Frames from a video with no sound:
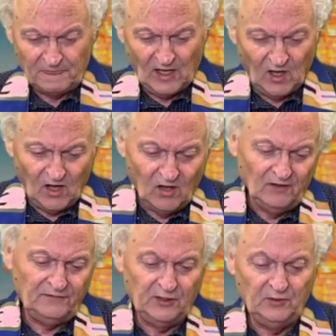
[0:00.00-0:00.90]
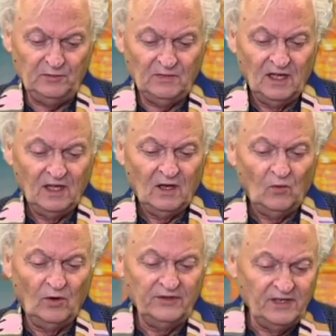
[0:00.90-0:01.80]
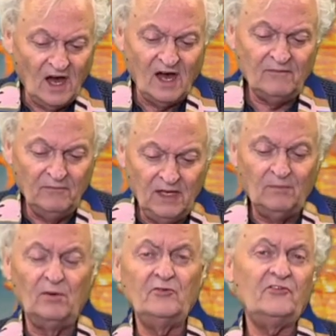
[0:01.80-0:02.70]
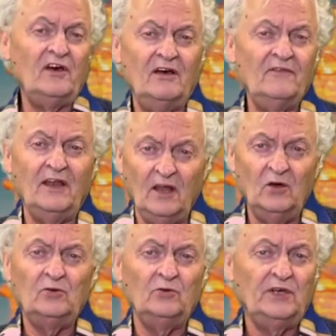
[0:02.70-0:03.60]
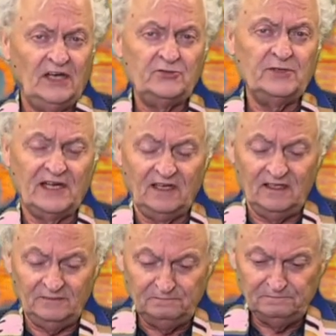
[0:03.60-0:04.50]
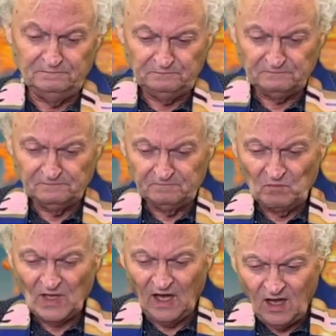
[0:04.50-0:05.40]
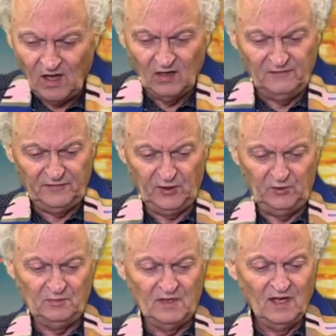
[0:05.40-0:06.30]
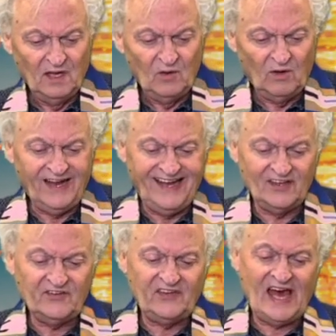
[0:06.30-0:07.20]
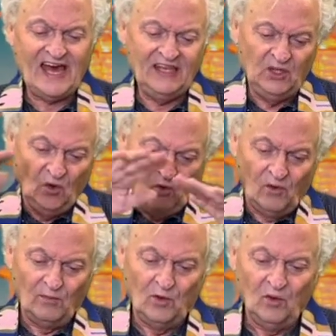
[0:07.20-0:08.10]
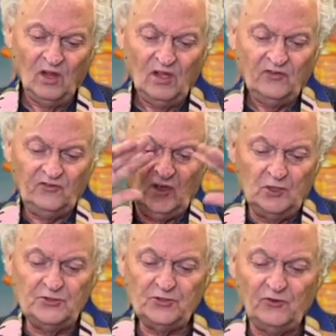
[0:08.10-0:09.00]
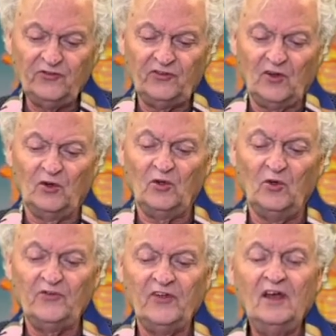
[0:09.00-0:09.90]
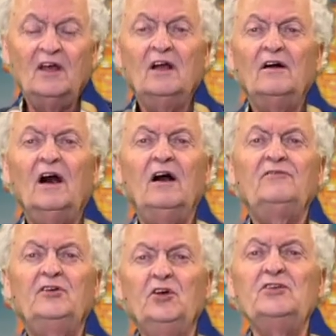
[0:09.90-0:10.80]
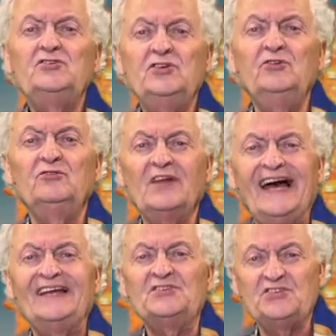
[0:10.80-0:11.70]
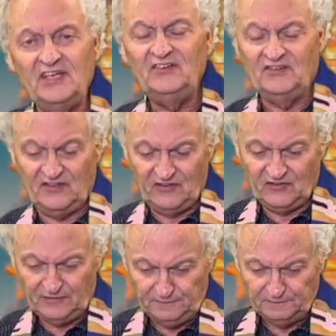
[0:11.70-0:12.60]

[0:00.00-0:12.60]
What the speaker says: all of whom were not members of the local country club, all of whom were outside normal social circles of good Jews like Jesus.